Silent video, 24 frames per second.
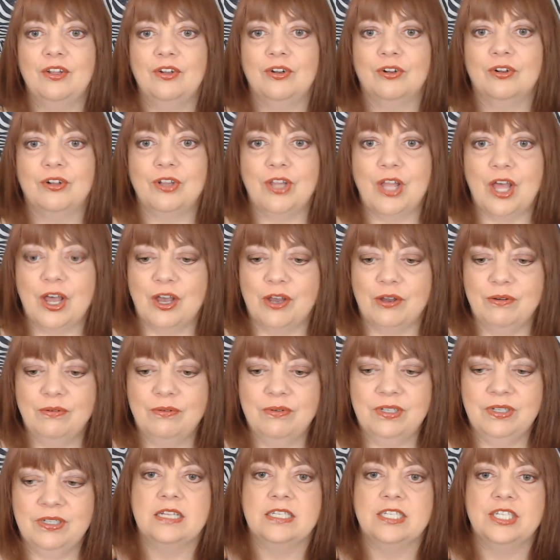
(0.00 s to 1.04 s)
glow
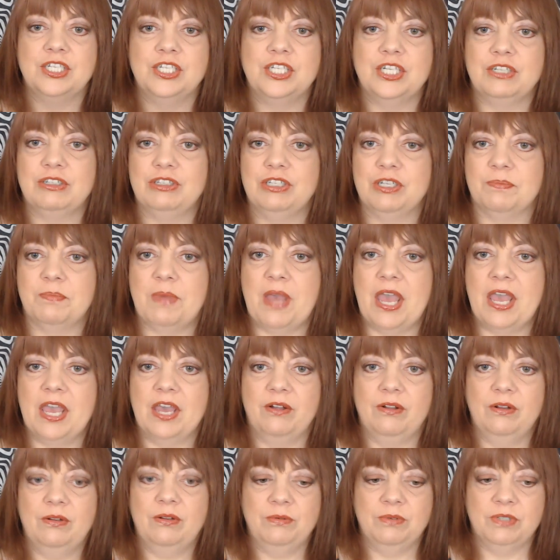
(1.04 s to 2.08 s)
so you don't look
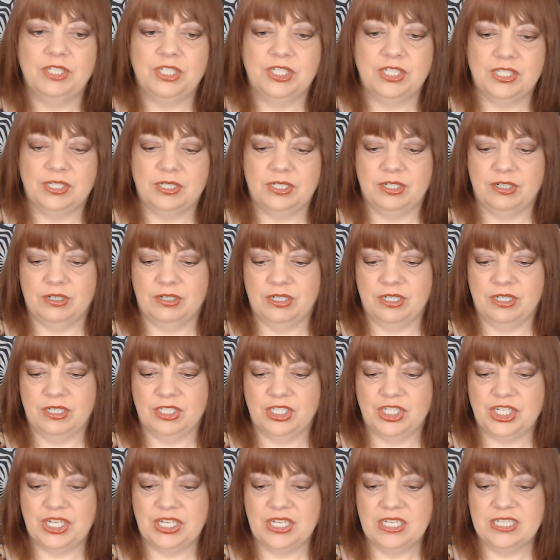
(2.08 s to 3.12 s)
pale with just your
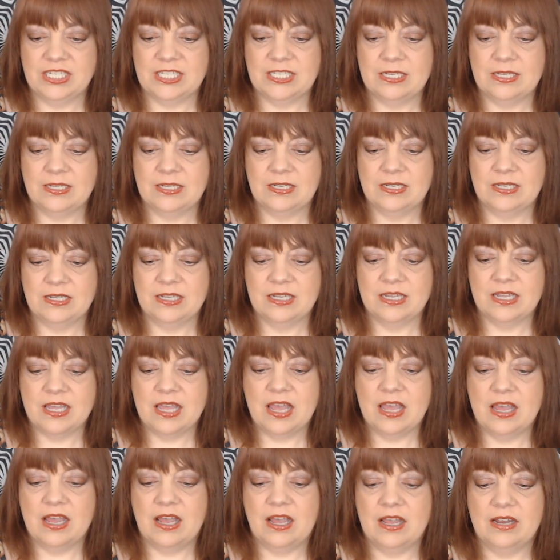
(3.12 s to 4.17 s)
cheeks.
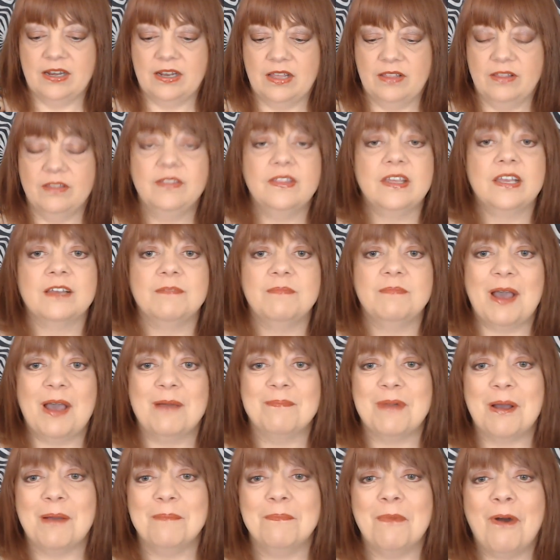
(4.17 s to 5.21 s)
Another thing about
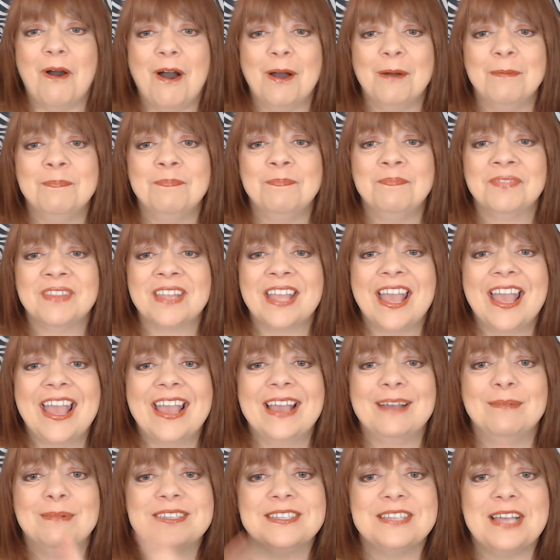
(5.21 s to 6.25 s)
my mom,
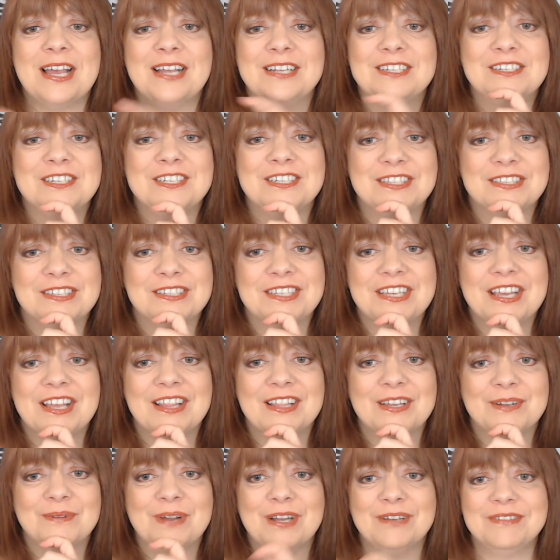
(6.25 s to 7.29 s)
besides just the
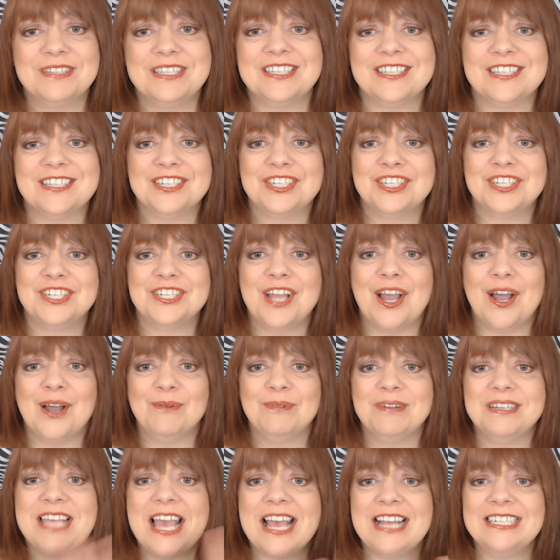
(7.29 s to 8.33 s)
yellow roses, is she
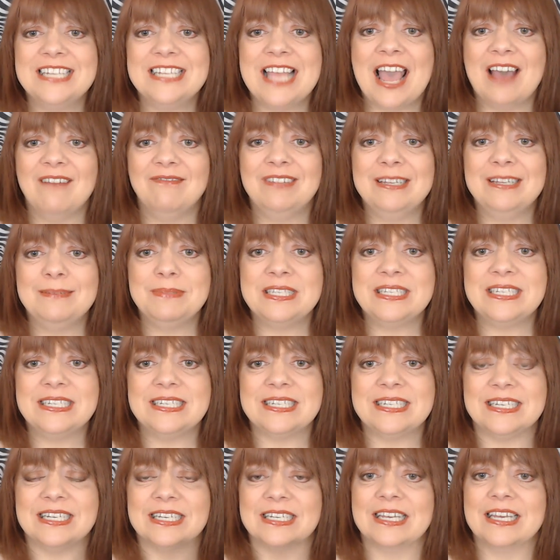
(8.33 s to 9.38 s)
always had to have
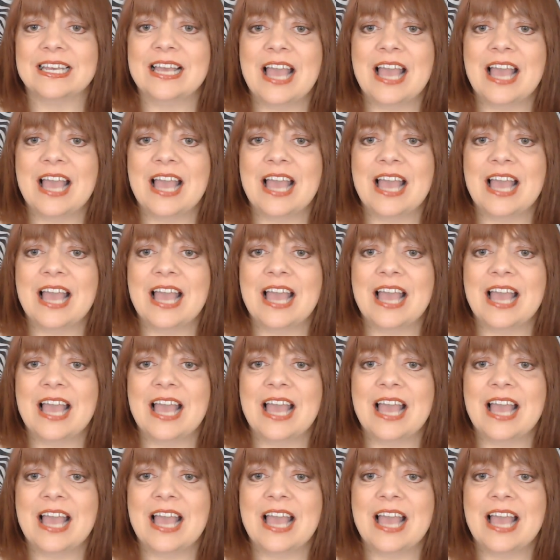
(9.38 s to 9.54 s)
lipstick.